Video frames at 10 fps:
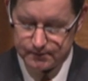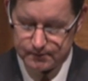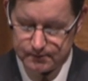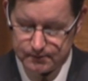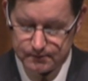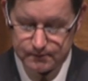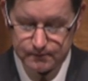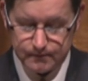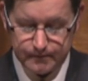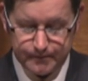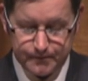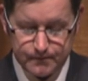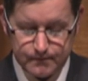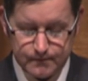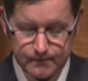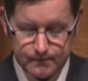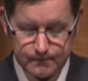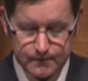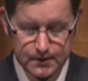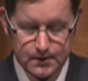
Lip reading: No one is speaking in this clip.